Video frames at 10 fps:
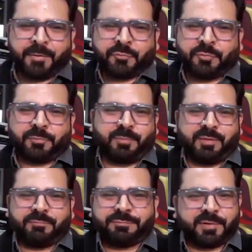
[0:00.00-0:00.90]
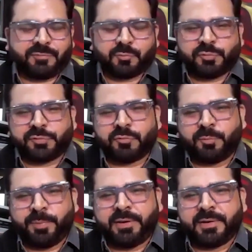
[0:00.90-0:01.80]
So my first question
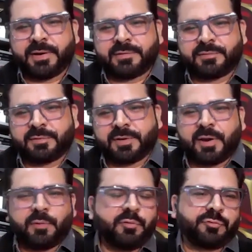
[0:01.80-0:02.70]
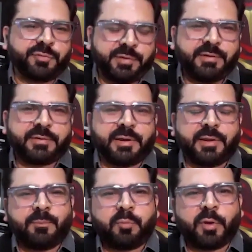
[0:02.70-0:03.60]
would be that how do you see
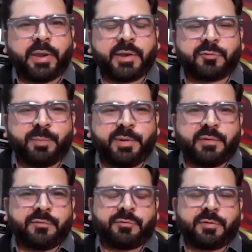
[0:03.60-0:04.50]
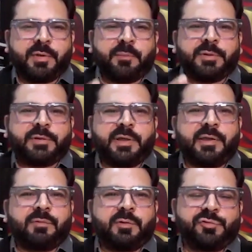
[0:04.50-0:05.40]
the employee experience with the
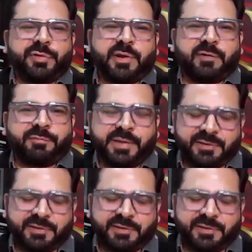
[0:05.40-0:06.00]
evolution of